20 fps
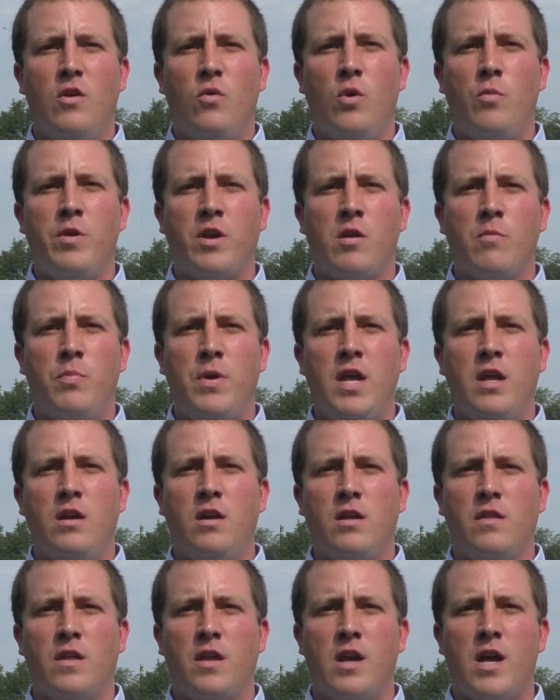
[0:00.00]
will be
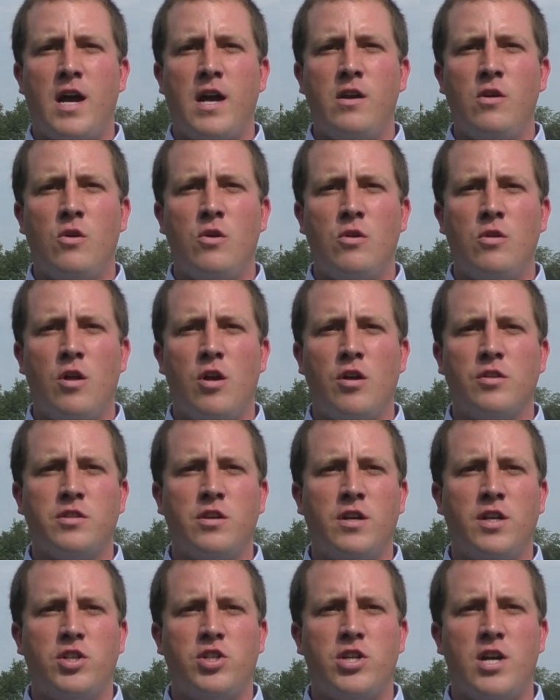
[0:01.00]
competing in the nine-hole
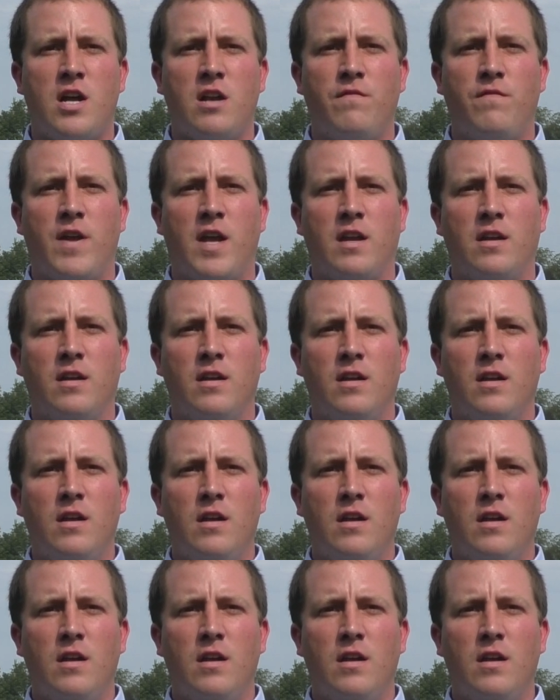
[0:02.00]
alternate shot event.